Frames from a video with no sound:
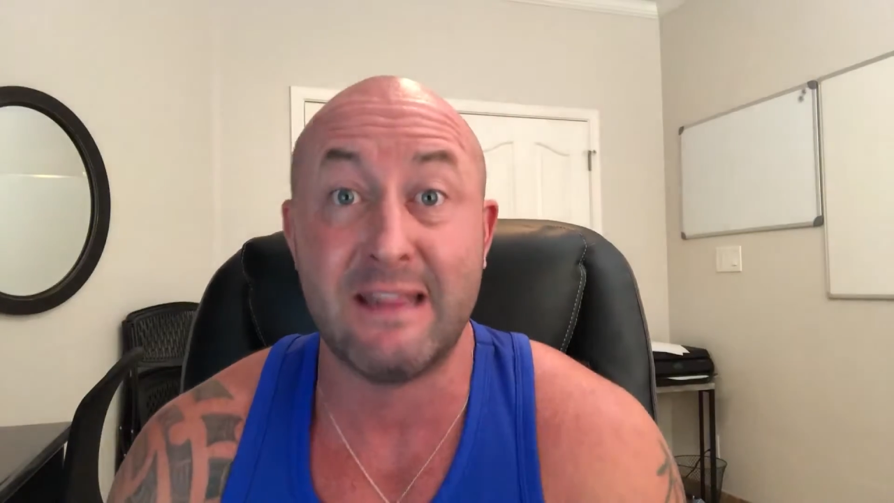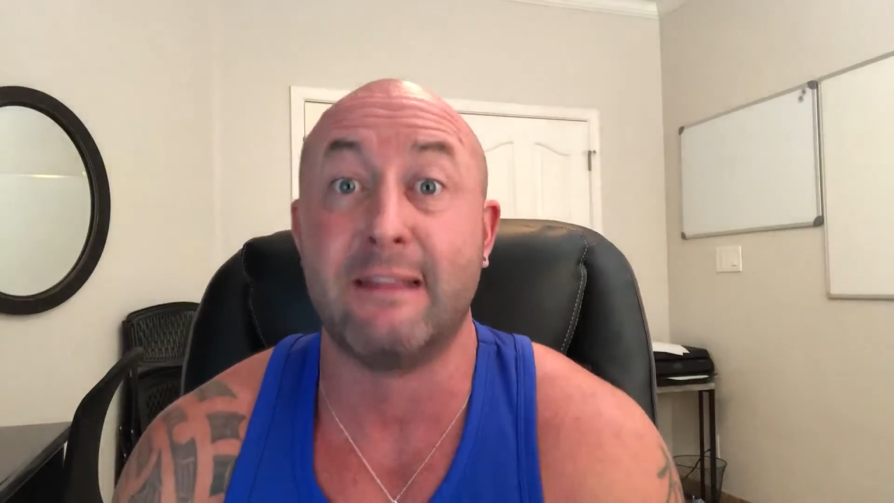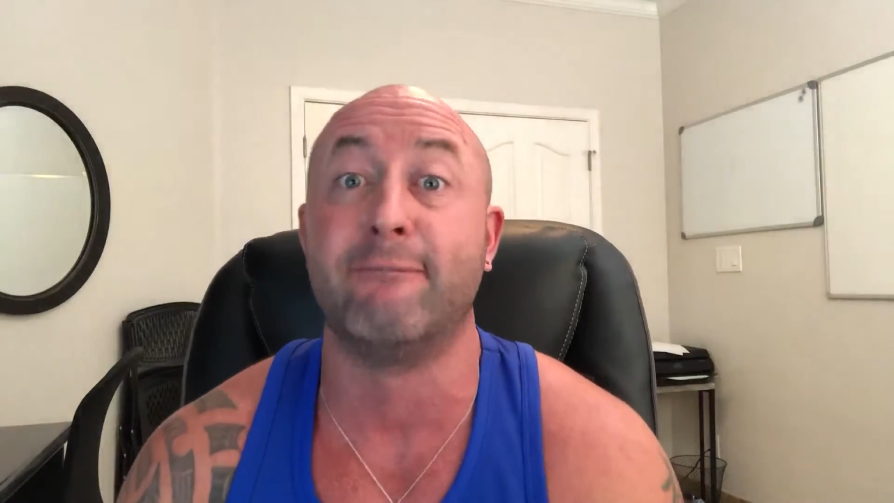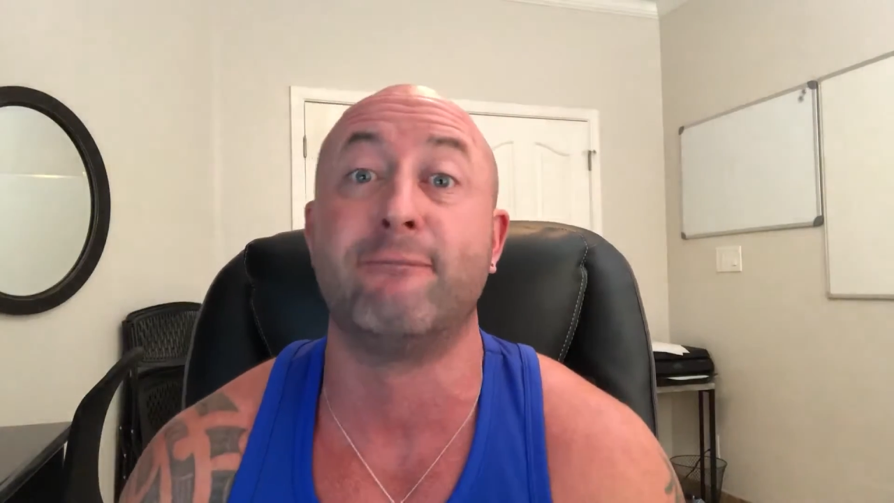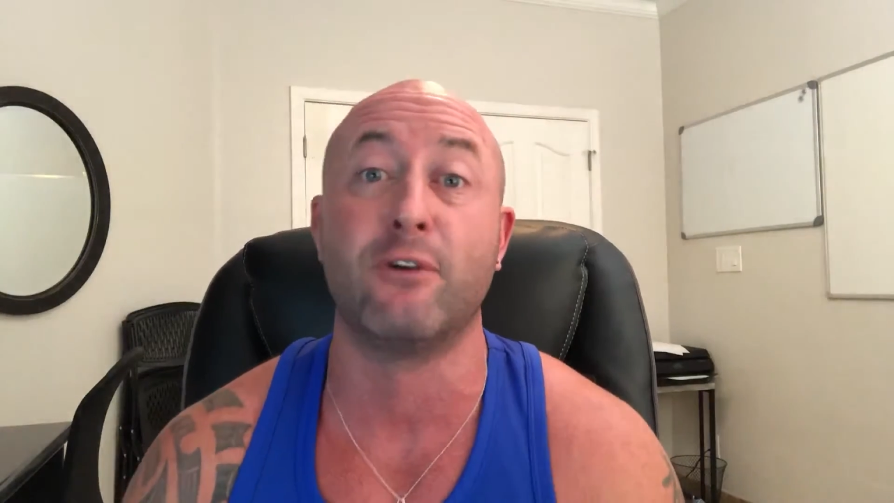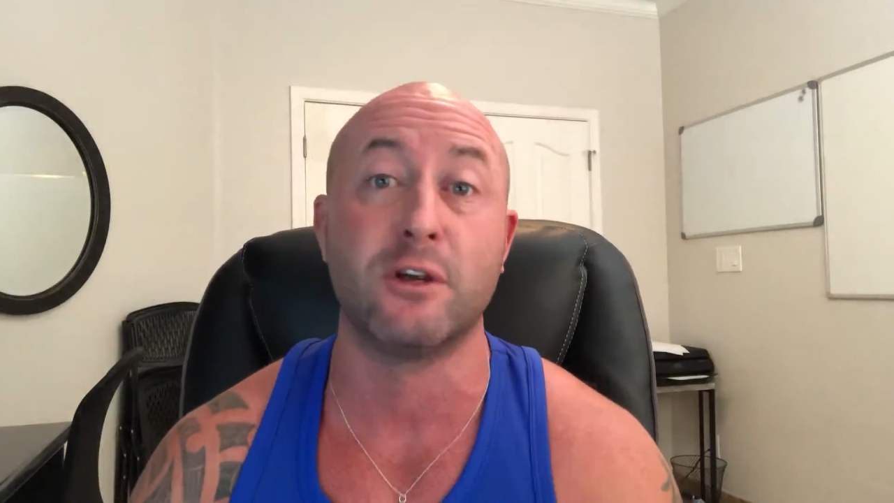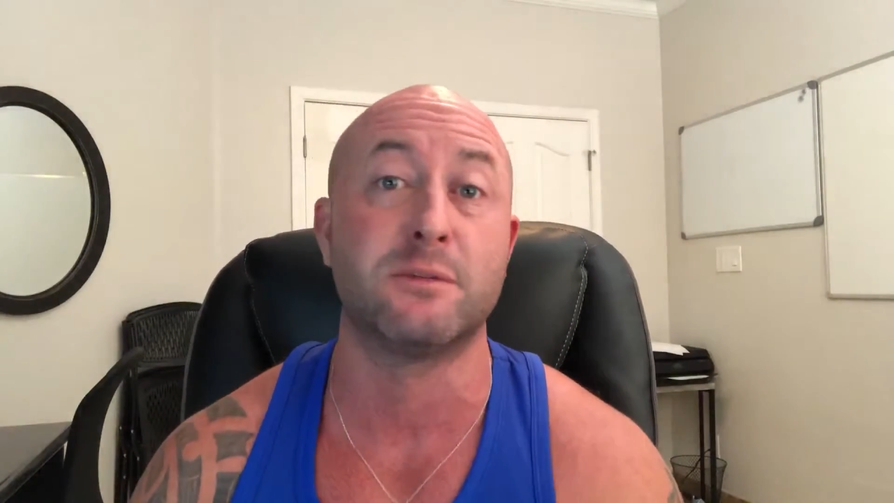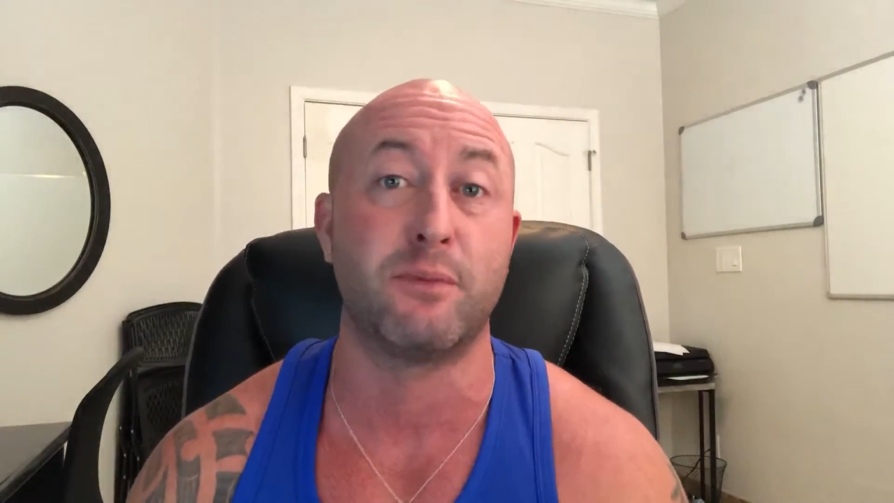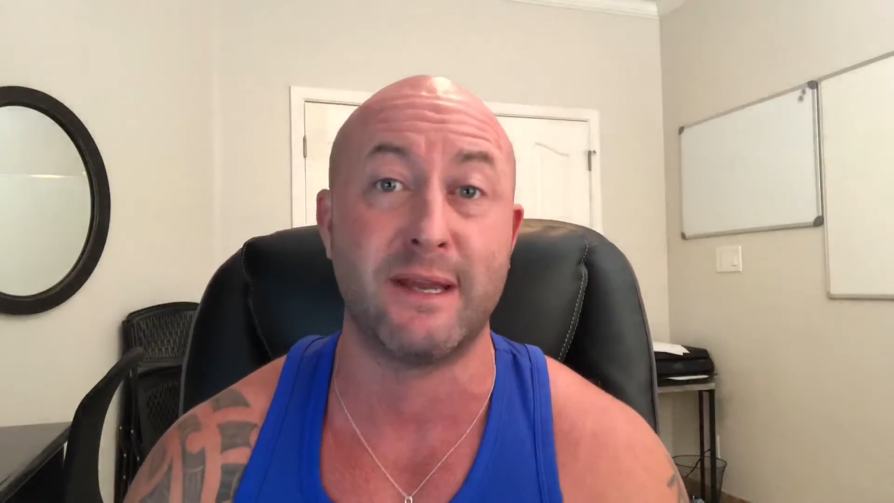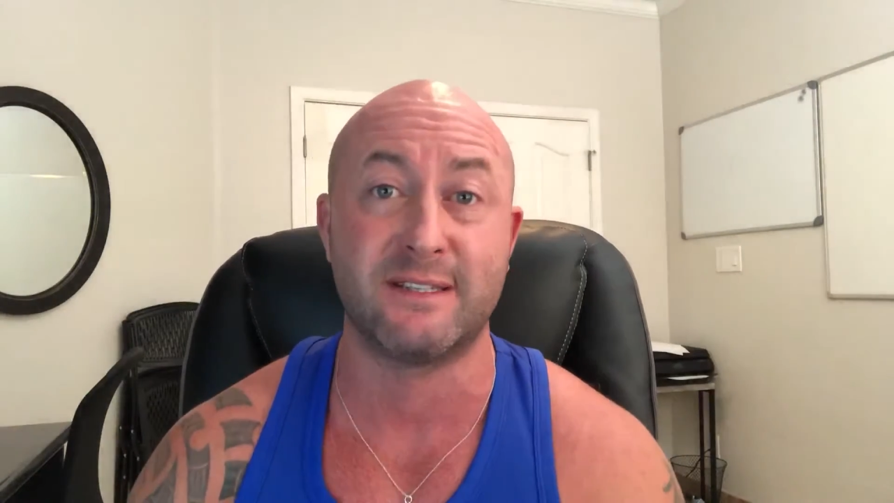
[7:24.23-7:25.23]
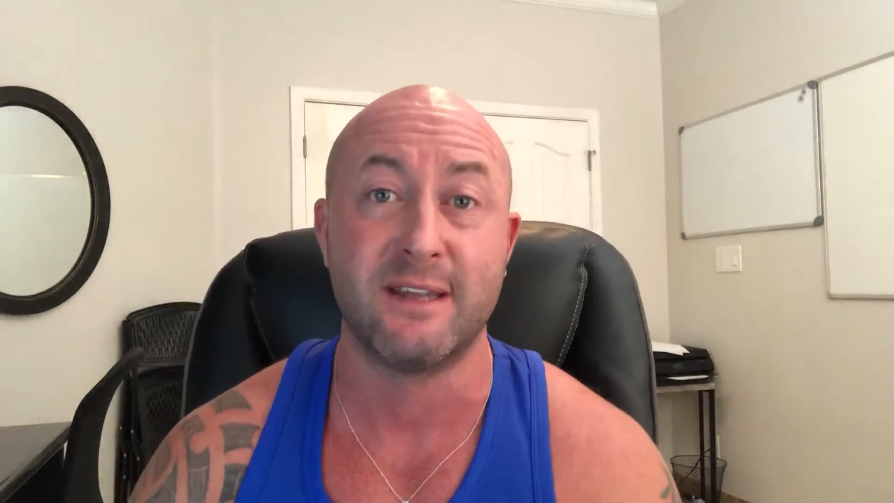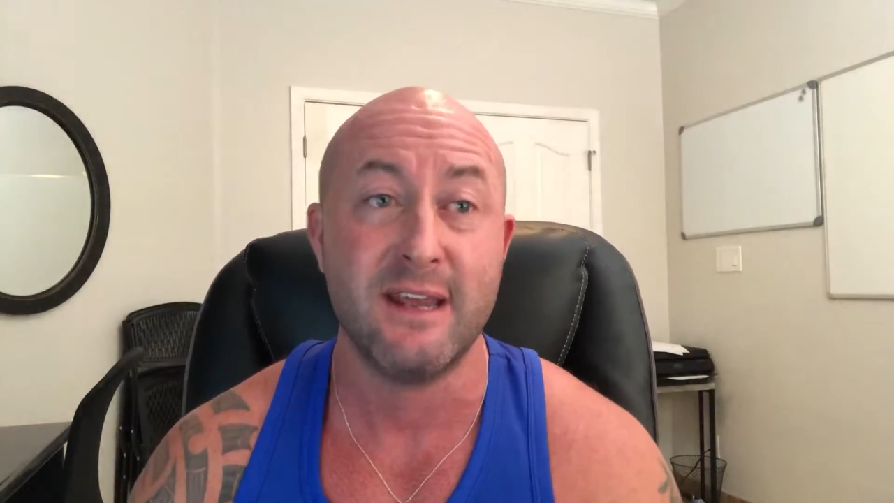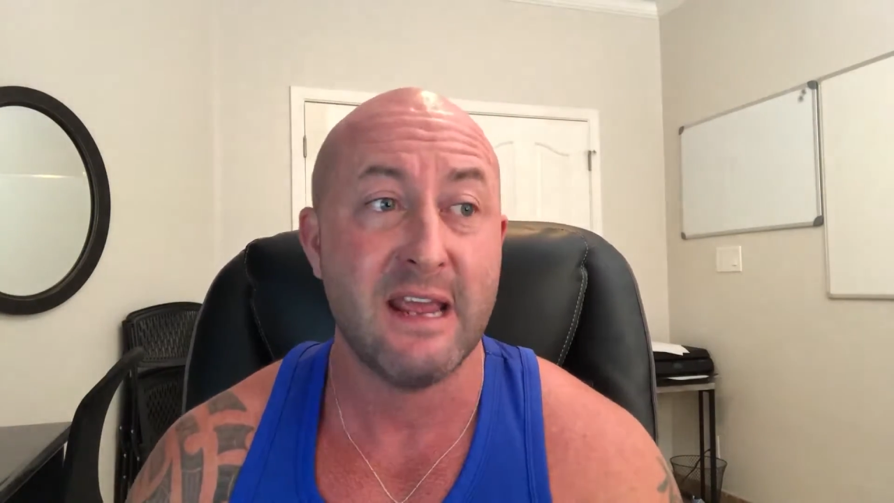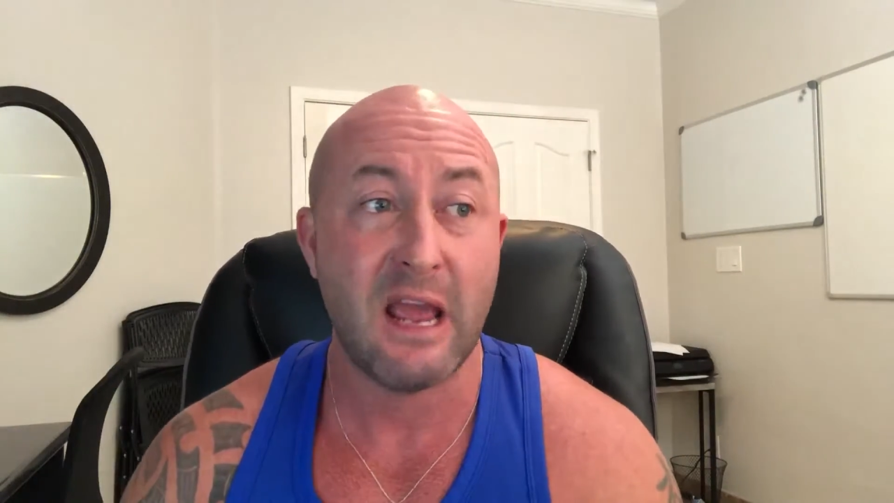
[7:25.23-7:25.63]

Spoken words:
in the first place.